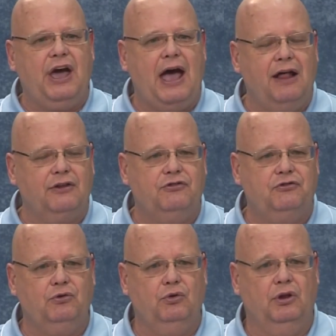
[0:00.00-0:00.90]
college
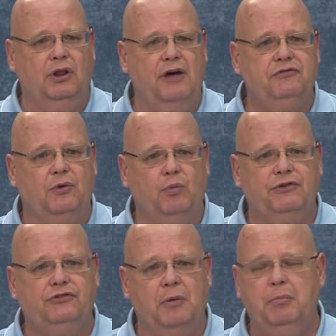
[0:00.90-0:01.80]
student loves it
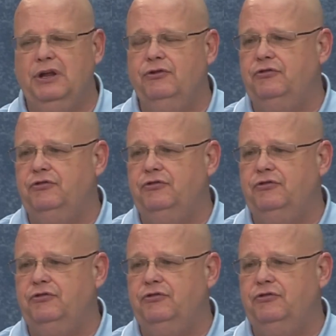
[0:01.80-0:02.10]
when somebody